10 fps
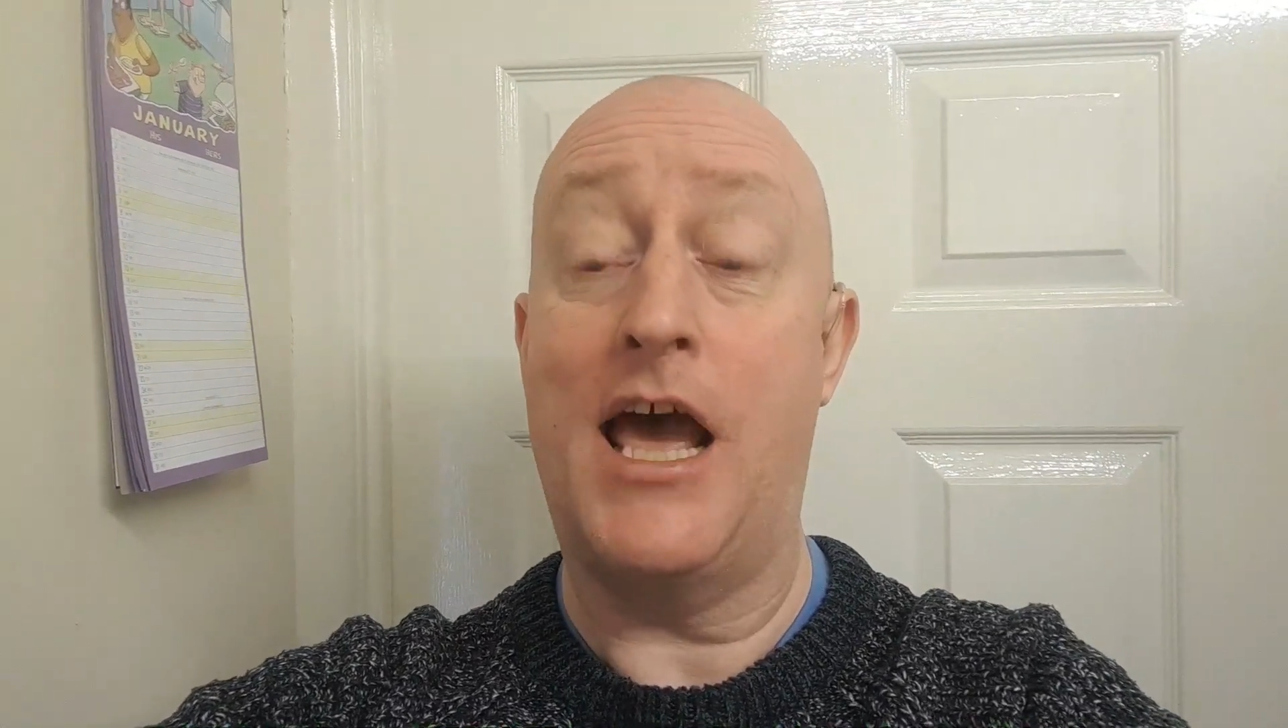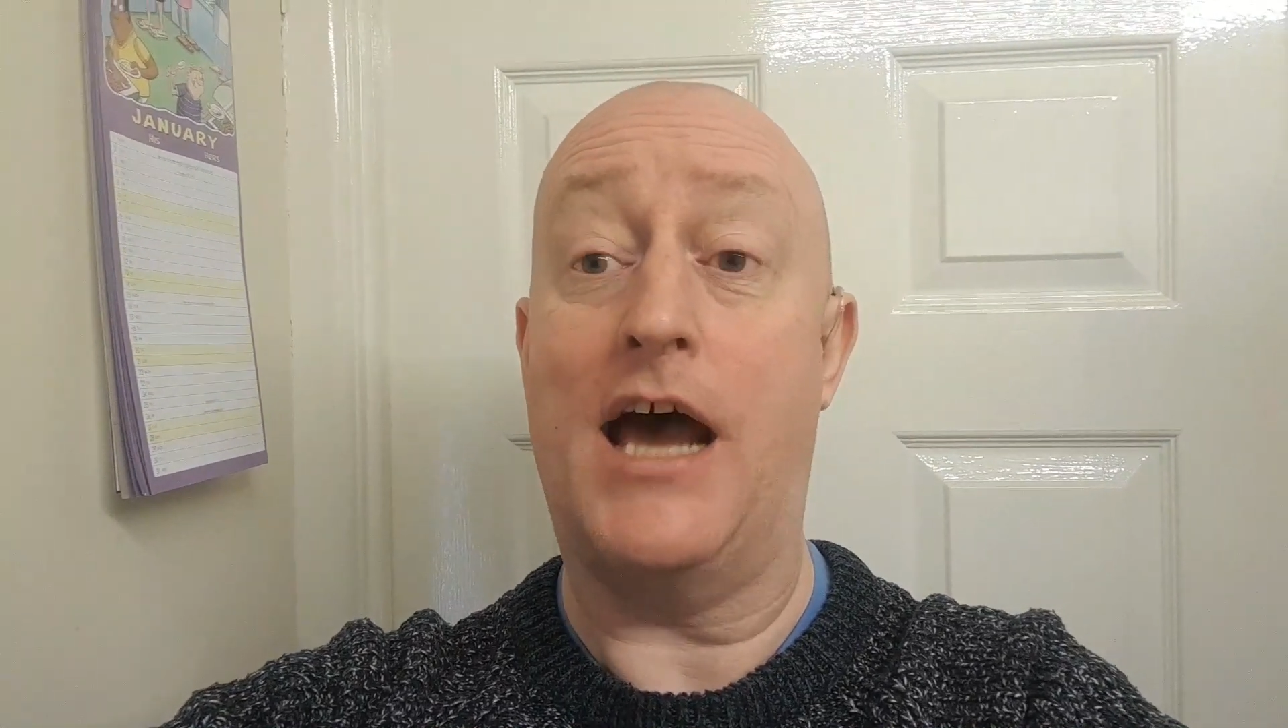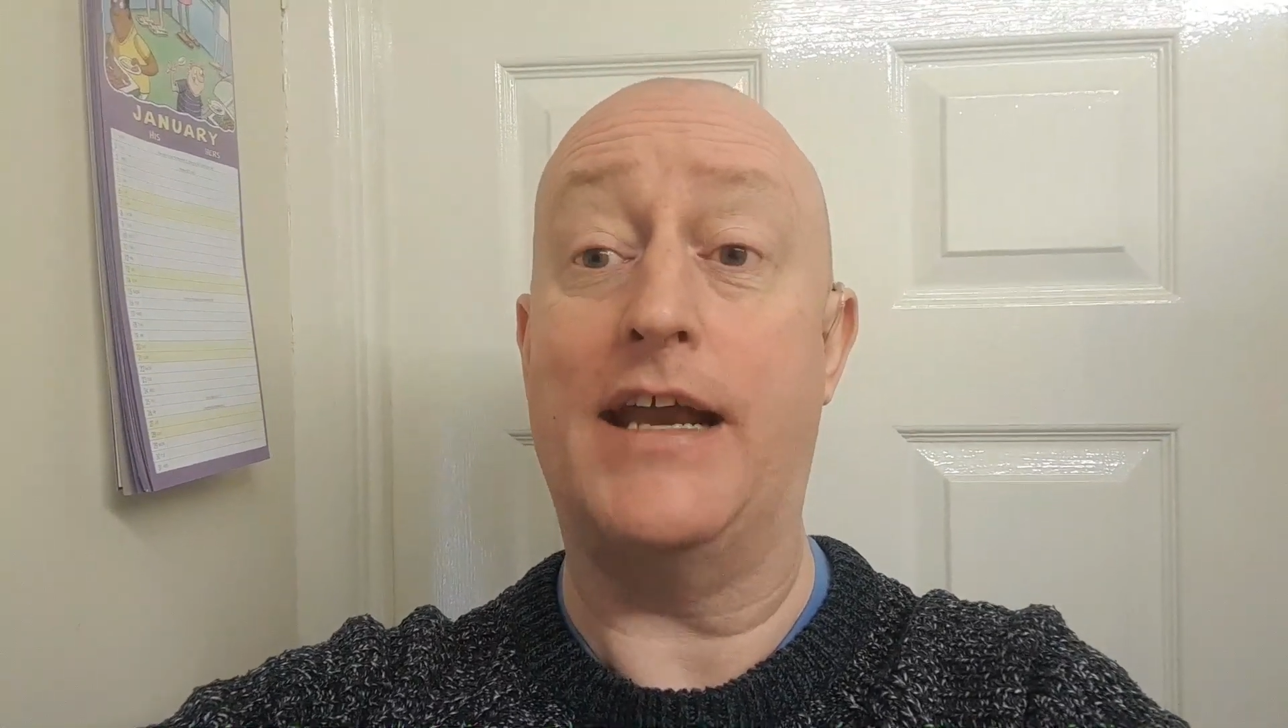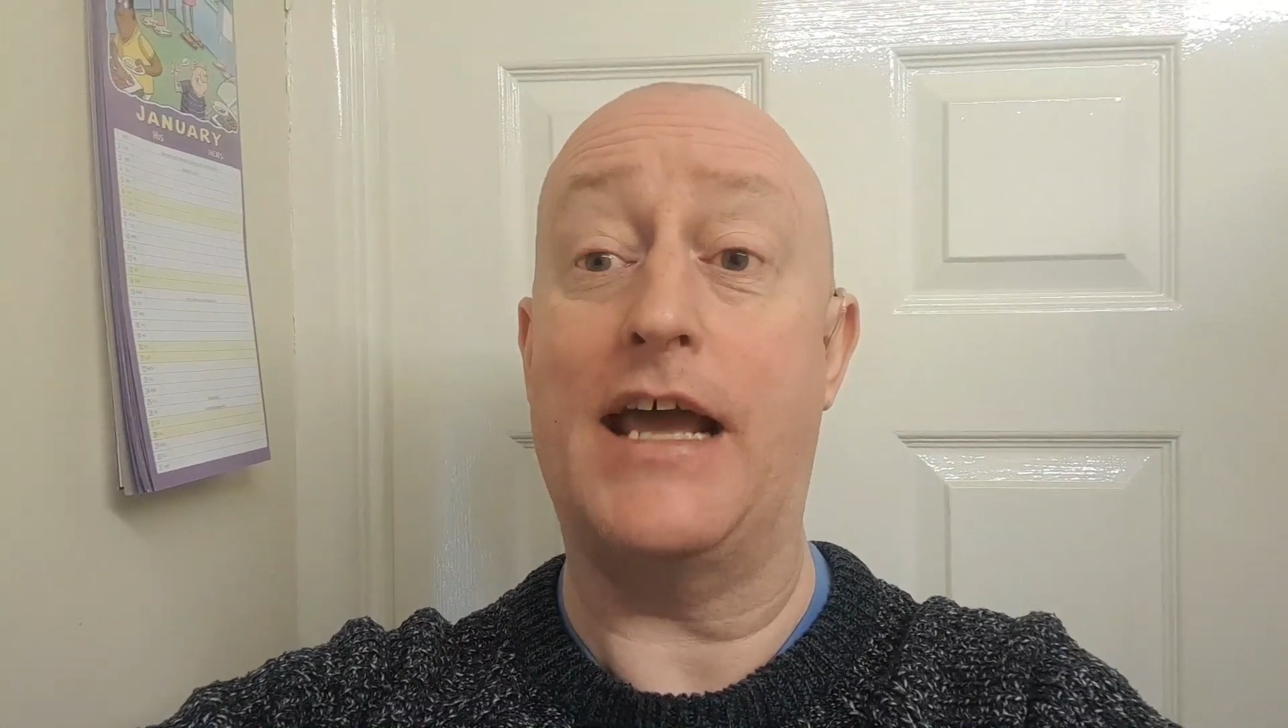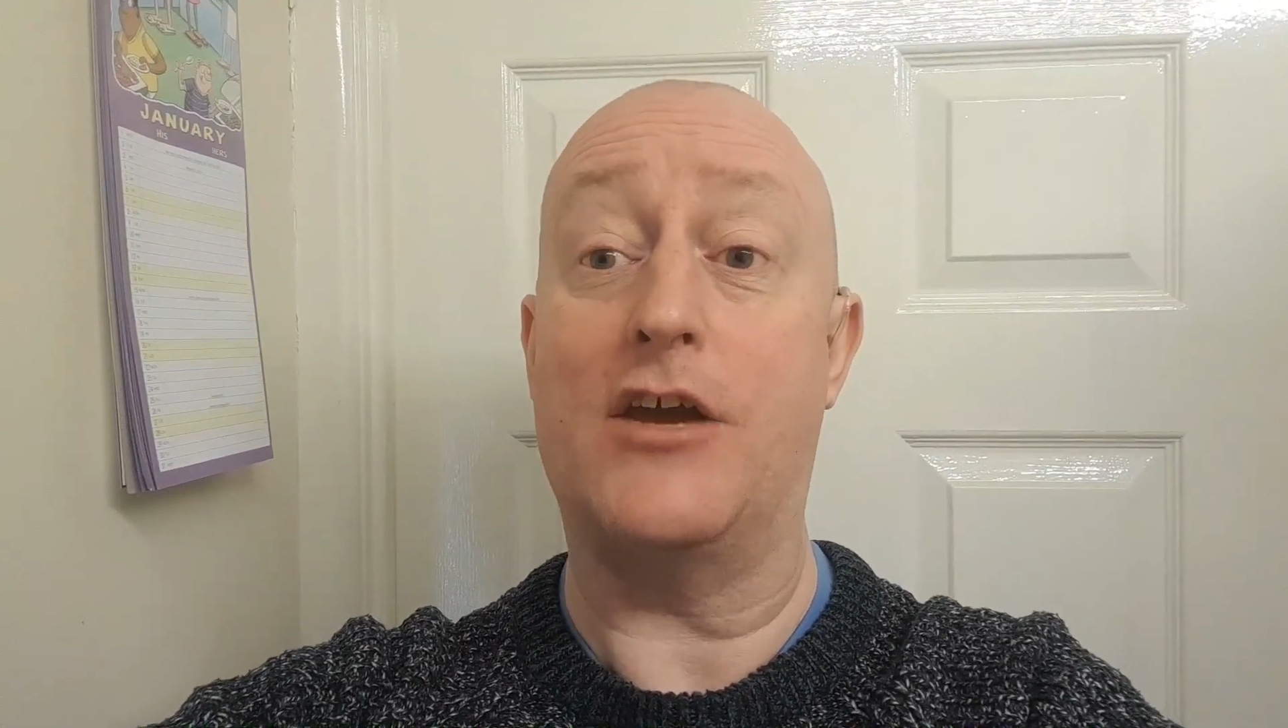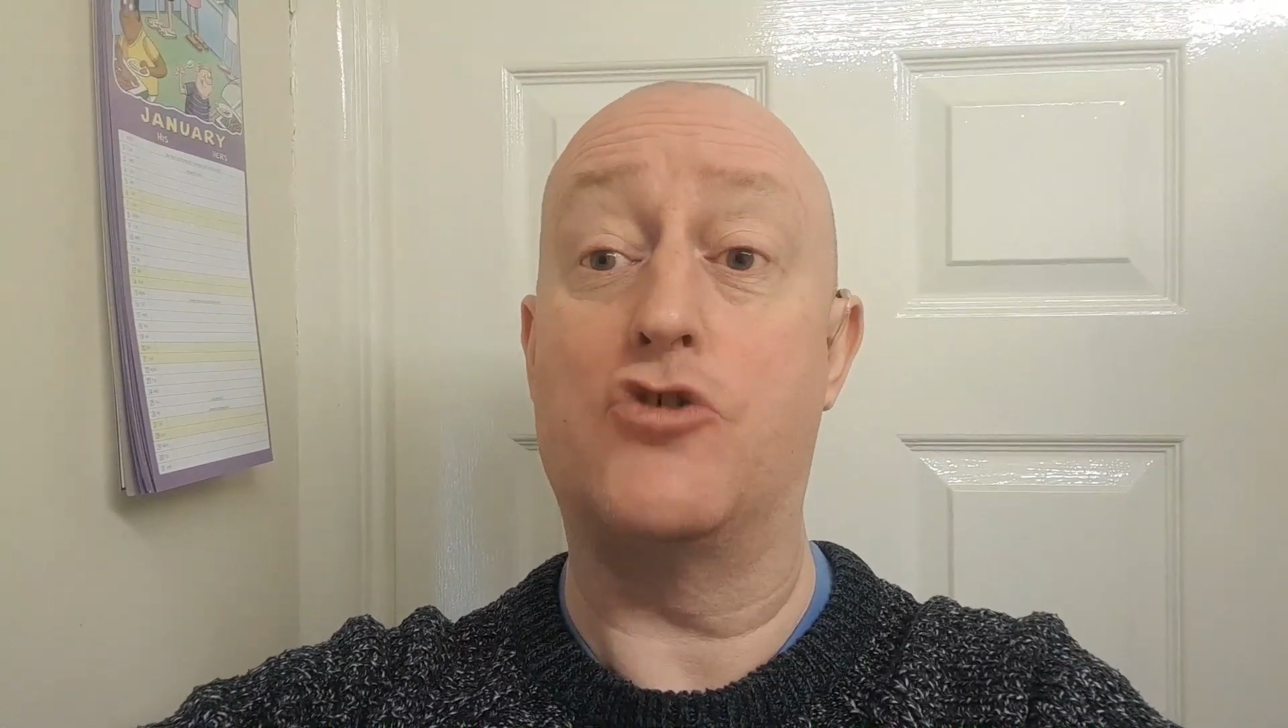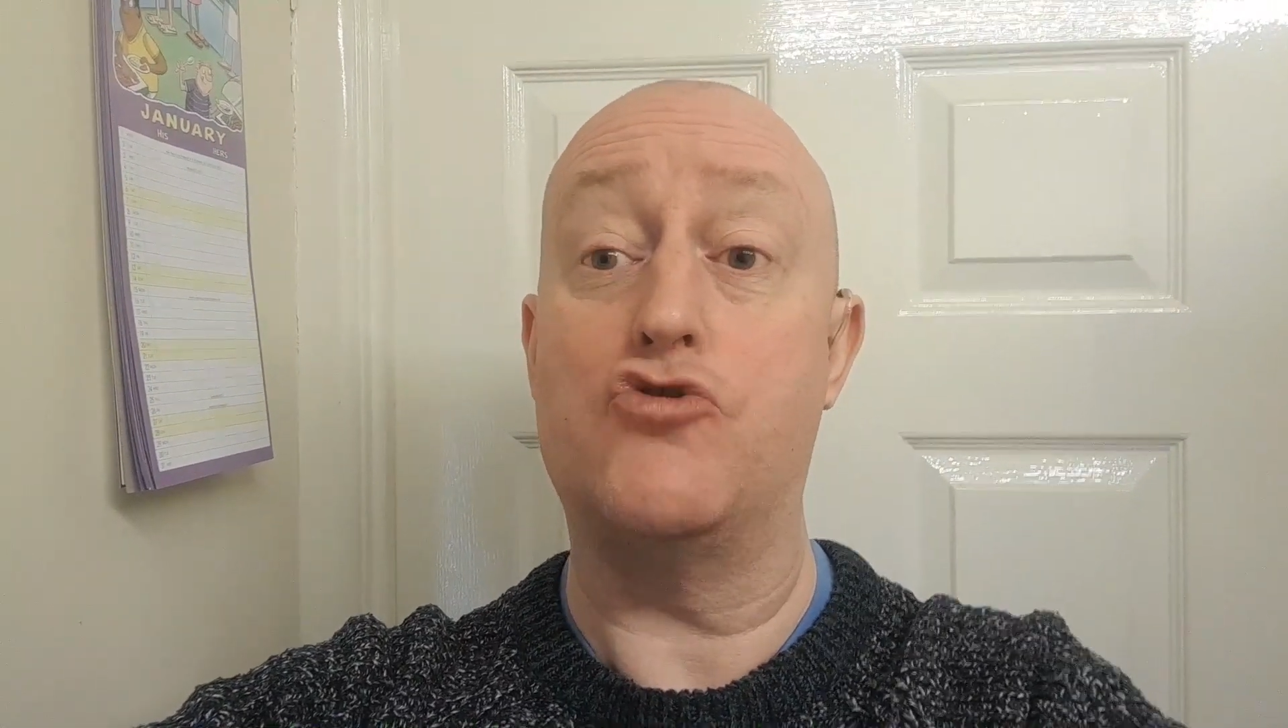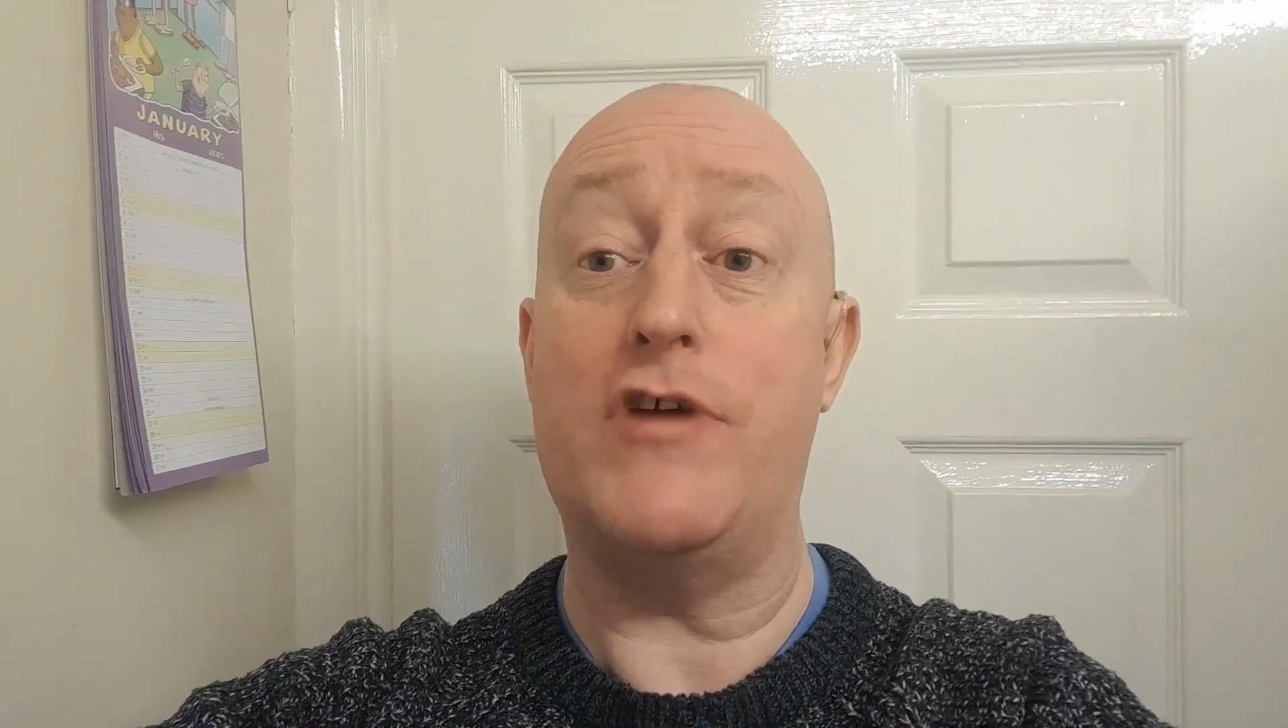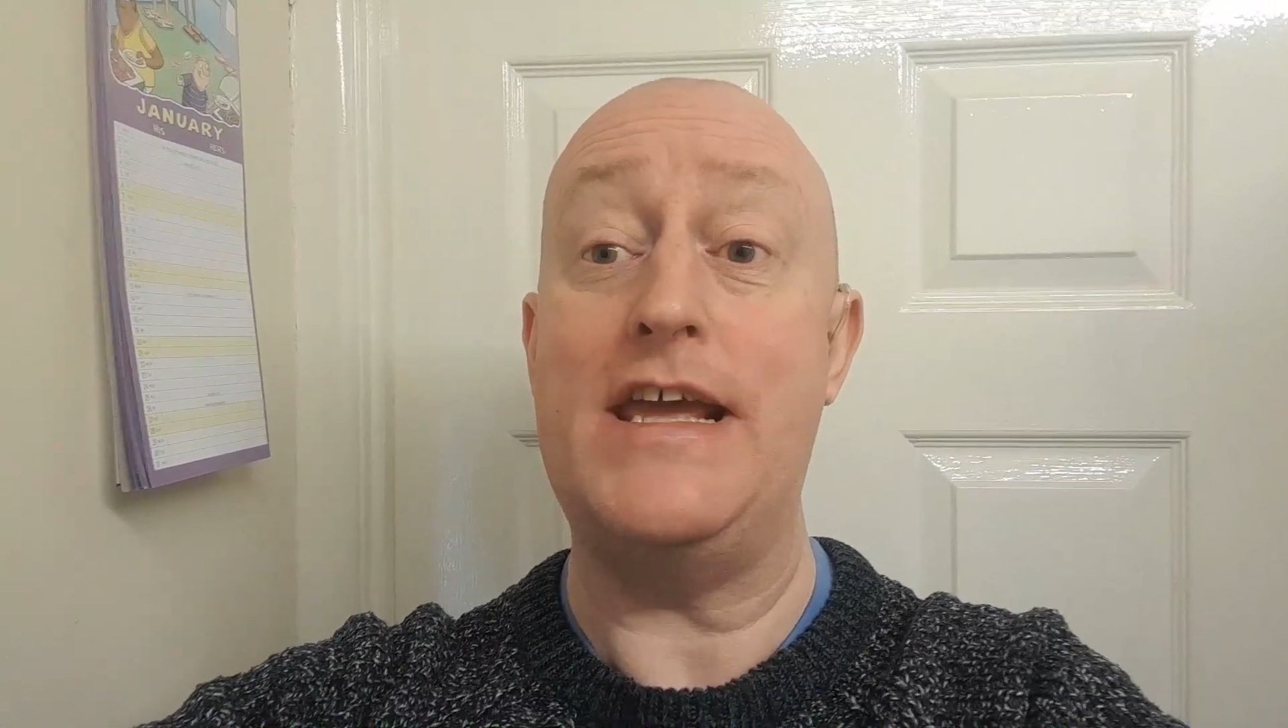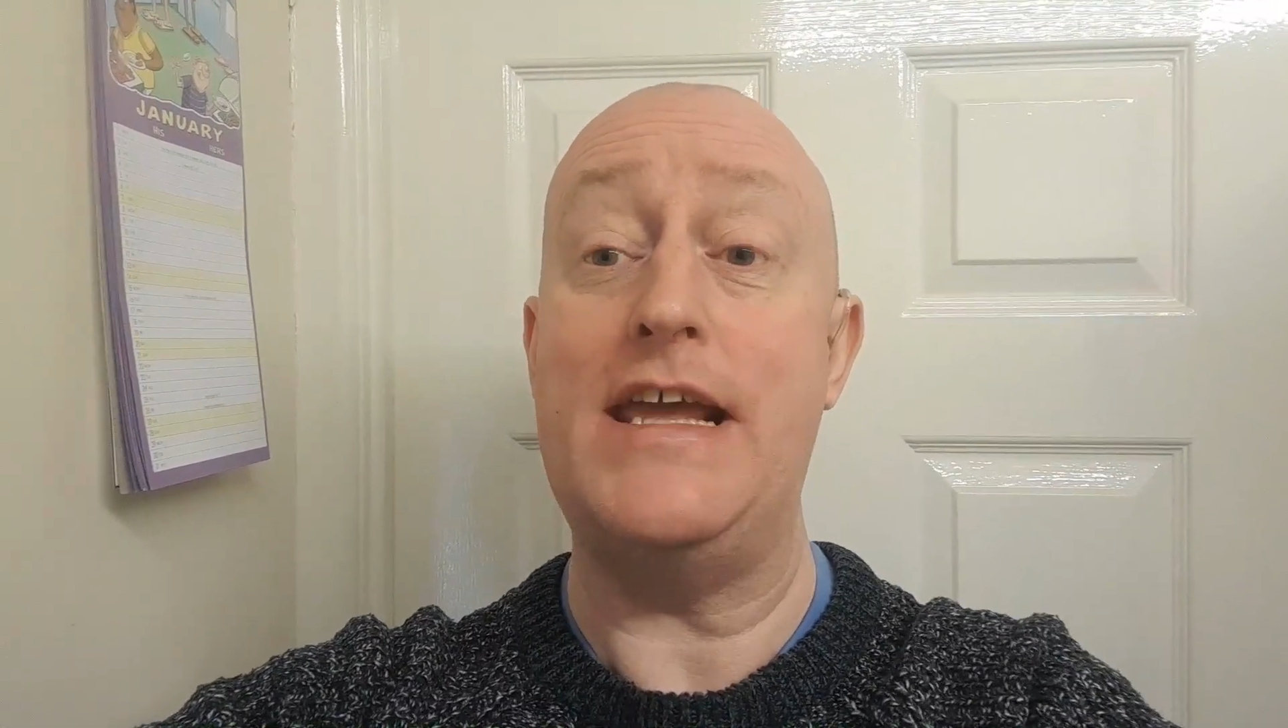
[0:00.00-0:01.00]
And I
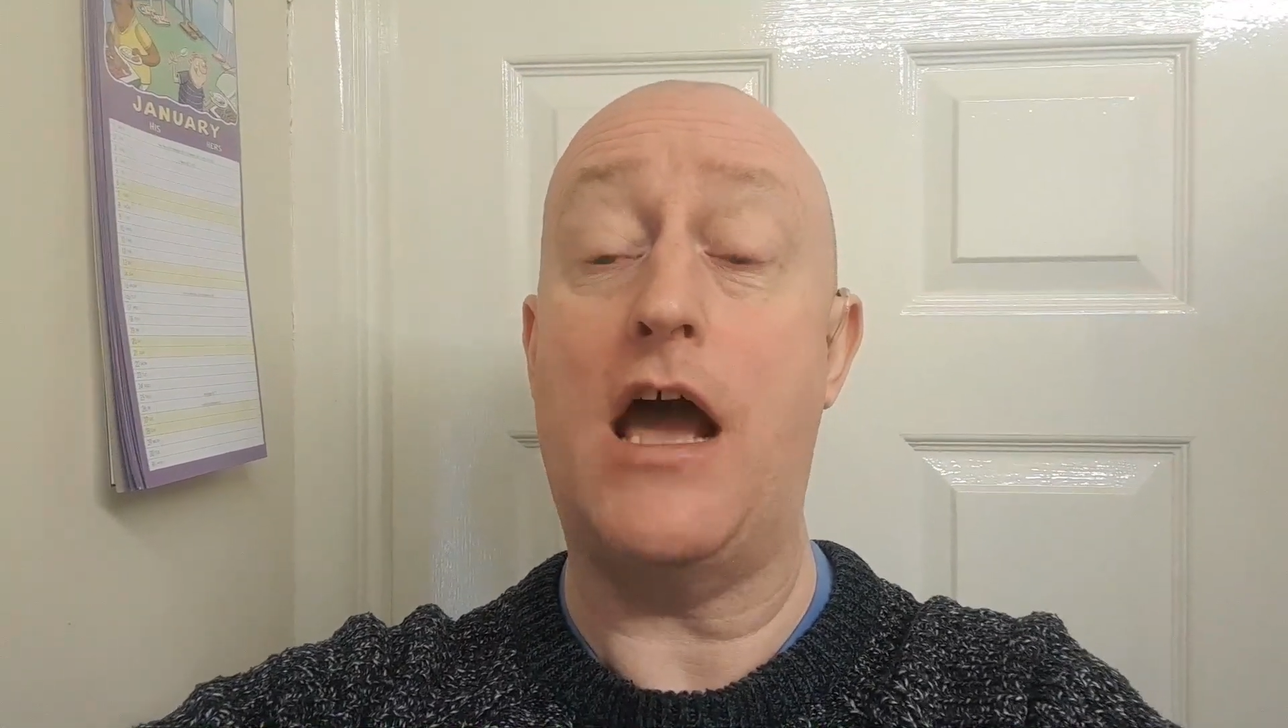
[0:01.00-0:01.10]
agree